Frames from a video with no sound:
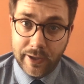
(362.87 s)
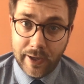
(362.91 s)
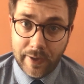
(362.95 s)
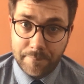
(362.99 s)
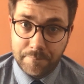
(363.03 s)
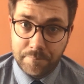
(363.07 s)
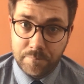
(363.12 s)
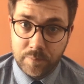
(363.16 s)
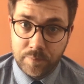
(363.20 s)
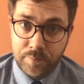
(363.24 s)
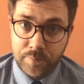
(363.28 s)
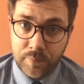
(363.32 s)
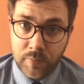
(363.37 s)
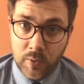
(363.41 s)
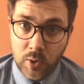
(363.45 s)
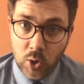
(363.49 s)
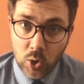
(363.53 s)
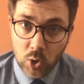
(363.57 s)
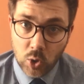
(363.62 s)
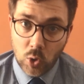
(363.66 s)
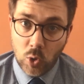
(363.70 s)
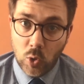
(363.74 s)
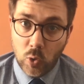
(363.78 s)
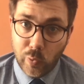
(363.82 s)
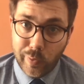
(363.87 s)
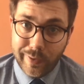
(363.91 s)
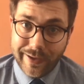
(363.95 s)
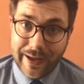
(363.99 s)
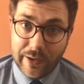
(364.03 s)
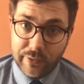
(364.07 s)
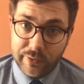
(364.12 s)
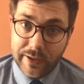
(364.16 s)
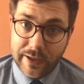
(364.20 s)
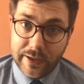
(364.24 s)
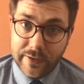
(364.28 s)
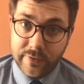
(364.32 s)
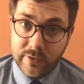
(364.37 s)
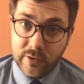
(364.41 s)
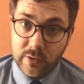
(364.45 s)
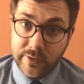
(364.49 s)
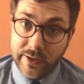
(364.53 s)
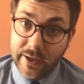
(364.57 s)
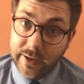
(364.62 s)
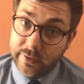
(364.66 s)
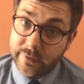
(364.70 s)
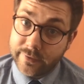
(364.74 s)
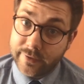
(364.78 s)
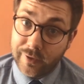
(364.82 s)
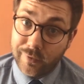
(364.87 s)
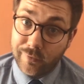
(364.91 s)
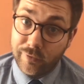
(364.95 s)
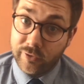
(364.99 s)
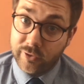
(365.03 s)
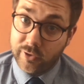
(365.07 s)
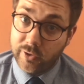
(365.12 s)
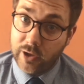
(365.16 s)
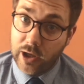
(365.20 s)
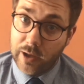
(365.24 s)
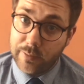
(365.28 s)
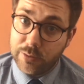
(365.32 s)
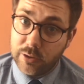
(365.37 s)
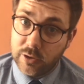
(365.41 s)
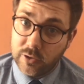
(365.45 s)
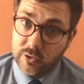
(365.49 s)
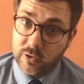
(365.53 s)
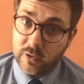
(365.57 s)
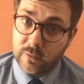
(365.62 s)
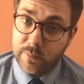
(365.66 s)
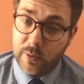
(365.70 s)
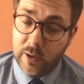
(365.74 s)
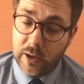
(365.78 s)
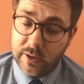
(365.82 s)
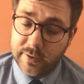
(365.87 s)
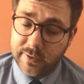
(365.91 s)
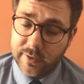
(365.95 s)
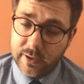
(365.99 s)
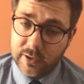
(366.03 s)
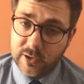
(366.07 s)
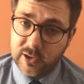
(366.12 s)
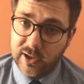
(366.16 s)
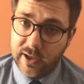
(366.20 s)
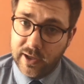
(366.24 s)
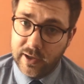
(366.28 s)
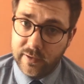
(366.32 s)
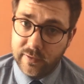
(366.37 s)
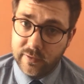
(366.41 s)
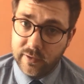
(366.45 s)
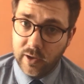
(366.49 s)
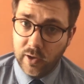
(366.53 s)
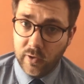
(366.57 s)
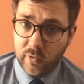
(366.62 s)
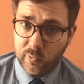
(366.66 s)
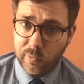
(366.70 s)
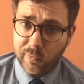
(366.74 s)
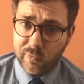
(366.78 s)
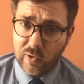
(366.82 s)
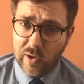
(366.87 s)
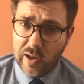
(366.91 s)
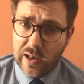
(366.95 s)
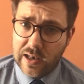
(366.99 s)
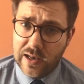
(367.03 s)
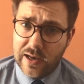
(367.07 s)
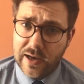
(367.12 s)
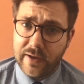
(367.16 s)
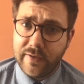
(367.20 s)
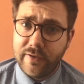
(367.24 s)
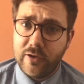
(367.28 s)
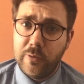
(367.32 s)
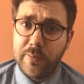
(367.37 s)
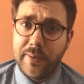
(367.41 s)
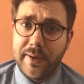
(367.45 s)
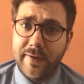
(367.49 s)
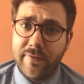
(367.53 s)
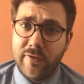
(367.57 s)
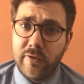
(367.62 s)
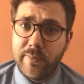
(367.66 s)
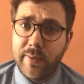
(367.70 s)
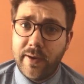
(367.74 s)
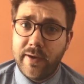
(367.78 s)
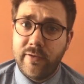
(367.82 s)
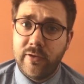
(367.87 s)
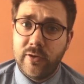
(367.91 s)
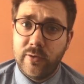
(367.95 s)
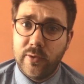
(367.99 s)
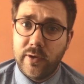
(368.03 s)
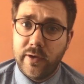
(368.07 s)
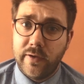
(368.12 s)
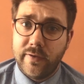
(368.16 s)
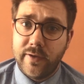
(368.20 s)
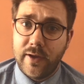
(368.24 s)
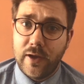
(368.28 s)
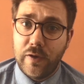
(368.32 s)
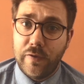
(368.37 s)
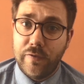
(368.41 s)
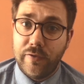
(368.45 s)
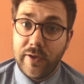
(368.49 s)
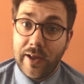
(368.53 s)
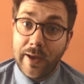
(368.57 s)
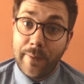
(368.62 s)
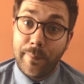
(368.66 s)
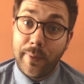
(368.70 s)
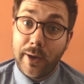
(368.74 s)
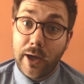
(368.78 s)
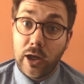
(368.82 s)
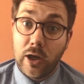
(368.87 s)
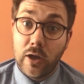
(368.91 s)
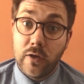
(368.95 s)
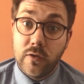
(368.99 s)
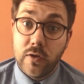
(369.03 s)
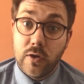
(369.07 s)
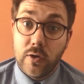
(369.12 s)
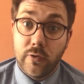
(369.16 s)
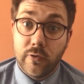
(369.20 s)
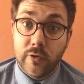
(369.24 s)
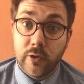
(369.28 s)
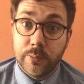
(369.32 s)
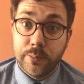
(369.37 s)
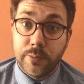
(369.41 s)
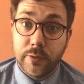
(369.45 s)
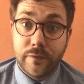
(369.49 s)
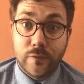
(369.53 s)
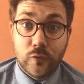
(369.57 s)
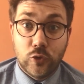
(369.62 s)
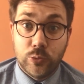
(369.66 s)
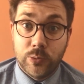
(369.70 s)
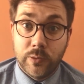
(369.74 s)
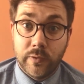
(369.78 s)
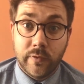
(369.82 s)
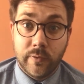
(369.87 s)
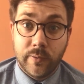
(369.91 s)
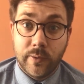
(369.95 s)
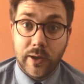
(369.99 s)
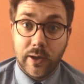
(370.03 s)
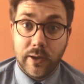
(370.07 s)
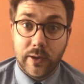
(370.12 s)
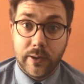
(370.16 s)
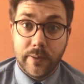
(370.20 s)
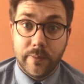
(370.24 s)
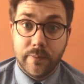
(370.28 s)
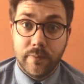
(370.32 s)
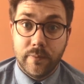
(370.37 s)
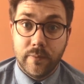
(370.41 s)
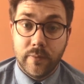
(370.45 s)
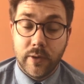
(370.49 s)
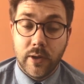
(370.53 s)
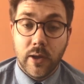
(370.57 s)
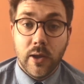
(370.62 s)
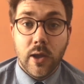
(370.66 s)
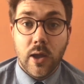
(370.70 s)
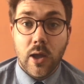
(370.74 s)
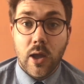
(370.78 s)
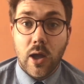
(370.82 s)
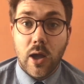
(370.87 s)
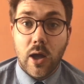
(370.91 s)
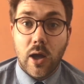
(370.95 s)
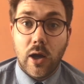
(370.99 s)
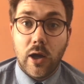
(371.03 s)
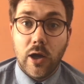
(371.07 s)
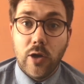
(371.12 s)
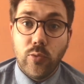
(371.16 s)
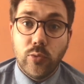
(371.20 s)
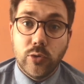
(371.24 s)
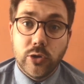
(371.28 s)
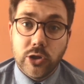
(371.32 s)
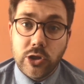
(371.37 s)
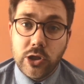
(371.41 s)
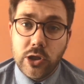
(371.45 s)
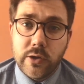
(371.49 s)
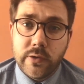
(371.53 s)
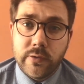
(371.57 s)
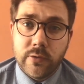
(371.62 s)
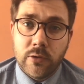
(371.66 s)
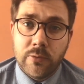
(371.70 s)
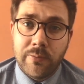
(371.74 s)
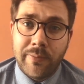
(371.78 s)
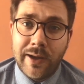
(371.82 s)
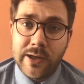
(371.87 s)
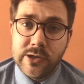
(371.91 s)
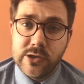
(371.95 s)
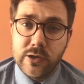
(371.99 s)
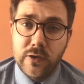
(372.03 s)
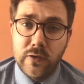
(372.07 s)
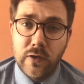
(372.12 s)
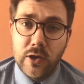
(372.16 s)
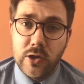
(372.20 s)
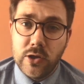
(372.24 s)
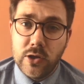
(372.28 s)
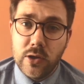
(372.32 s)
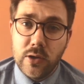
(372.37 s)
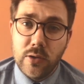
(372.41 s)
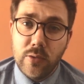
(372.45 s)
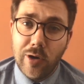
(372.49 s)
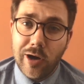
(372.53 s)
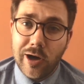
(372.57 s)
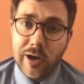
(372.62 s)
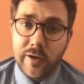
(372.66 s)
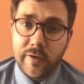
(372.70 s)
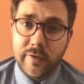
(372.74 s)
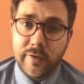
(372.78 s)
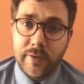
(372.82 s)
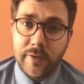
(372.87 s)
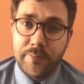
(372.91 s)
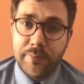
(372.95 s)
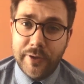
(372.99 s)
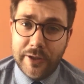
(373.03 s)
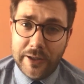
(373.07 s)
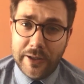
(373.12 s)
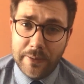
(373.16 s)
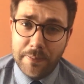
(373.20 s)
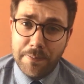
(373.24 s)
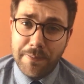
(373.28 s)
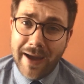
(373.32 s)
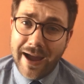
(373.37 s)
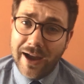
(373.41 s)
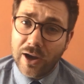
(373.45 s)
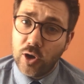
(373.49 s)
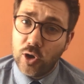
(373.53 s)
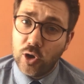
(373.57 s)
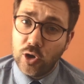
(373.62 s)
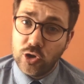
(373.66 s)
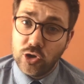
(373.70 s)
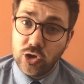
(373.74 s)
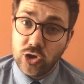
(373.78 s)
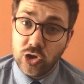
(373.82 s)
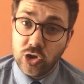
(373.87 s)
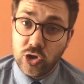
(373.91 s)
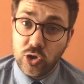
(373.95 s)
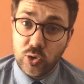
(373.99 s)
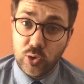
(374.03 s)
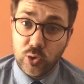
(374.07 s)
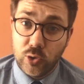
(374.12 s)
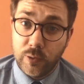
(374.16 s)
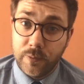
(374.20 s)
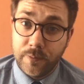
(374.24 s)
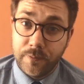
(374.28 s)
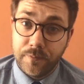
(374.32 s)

at. We now need to get ourselves stood up just behind our chairs, so we've got a little bit of space to ourselves, and we're going to do some performance work. I want you to imagine that you are somebody back on shore,